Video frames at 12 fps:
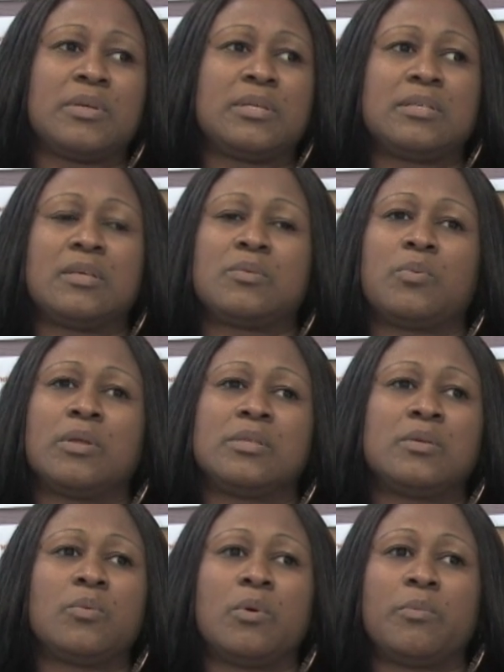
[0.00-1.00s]
He says,
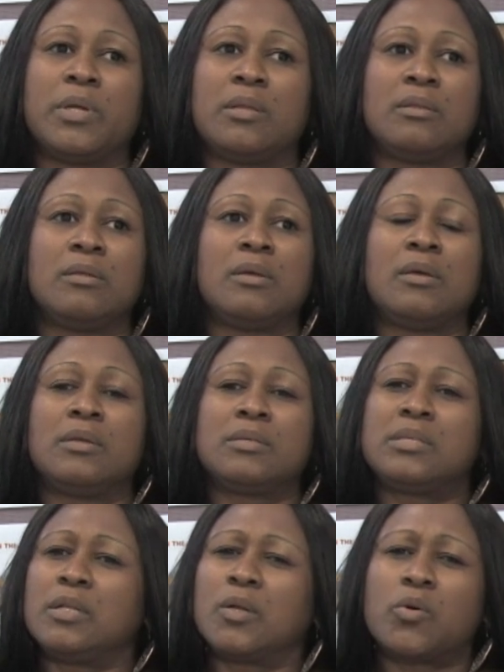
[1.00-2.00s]
once a woman
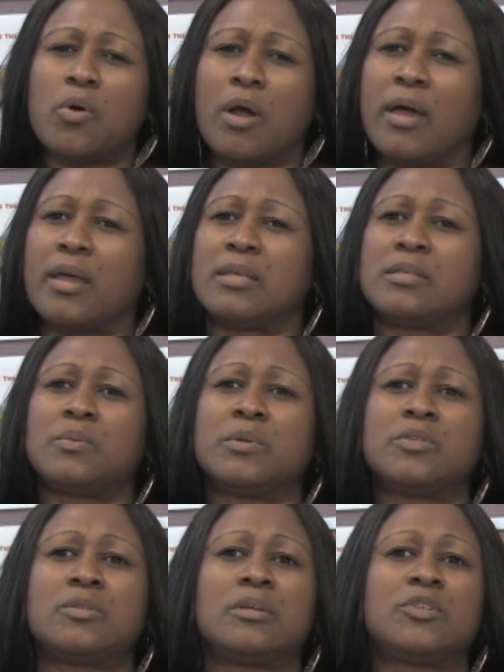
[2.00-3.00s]
still cries,
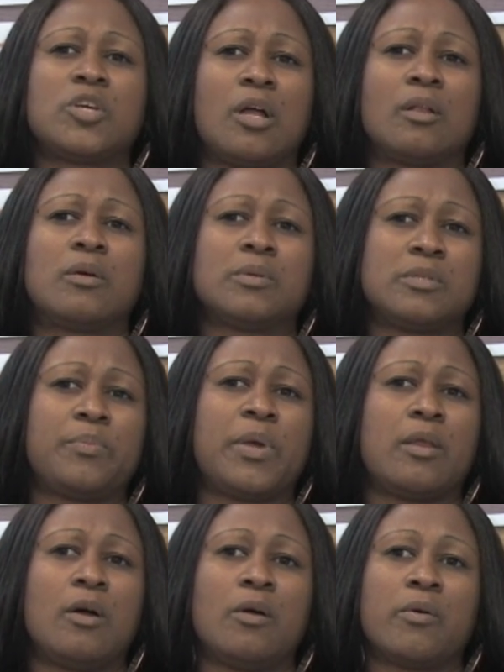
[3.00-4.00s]
once a child goes to
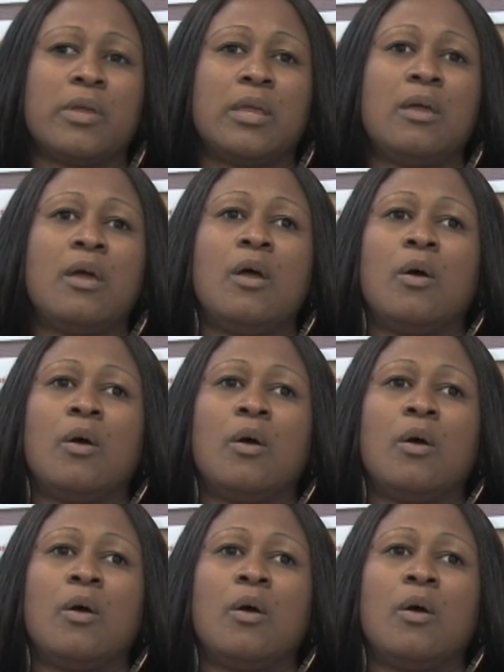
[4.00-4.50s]
bed hungry,